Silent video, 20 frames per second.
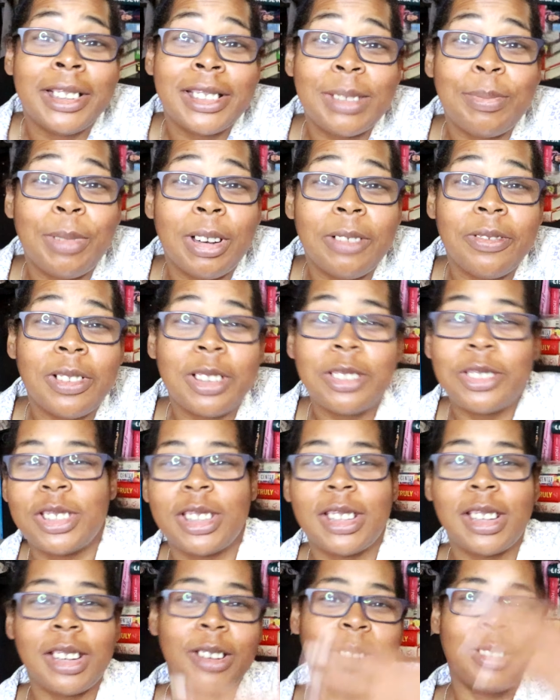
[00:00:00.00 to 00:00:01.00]
it's my
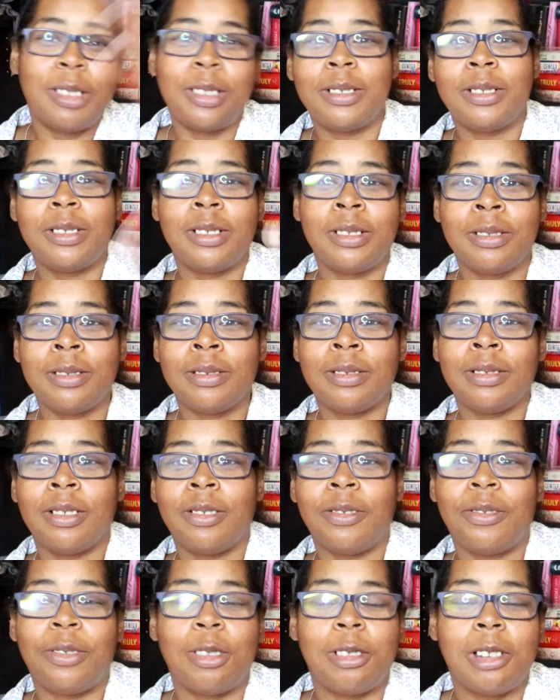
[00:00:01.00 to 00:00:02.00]
first
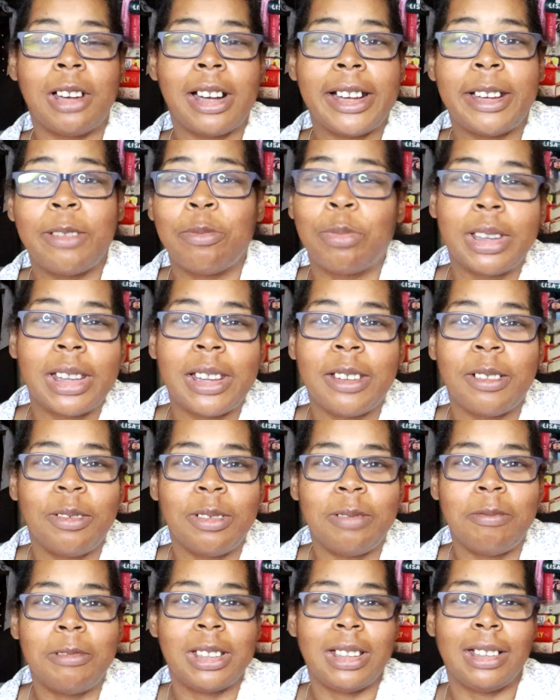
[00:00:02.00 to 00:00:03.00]
foray with,
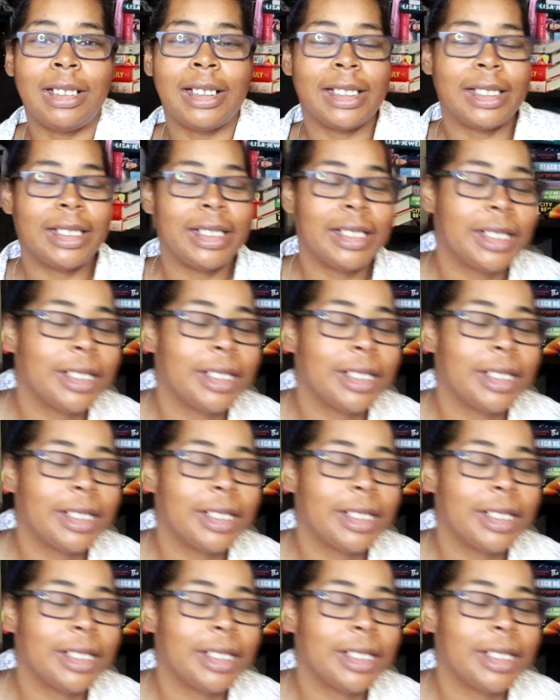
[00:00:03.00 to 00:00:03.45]
with lighting